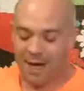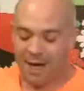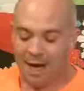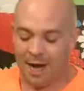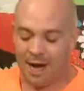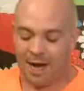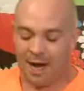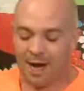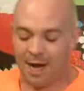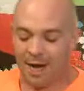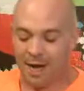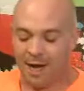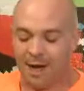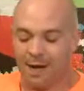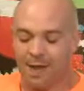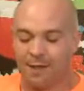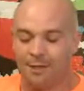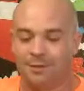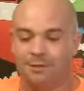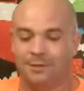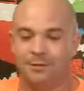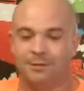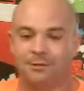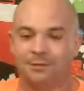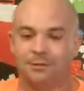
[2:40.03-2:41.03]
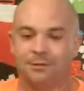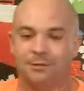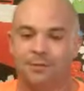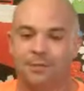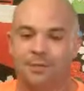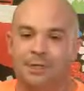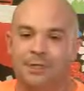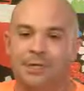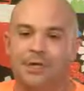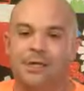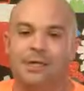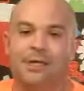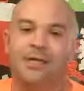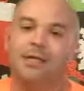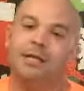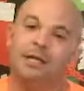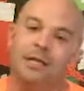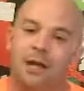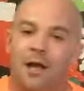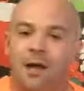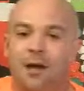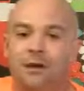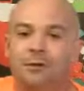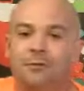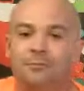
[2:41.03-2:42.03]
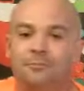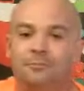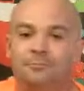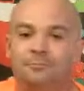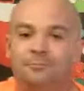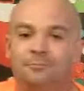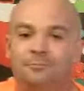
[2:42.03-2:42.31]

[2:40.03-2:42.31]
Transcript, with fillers: Um, you know,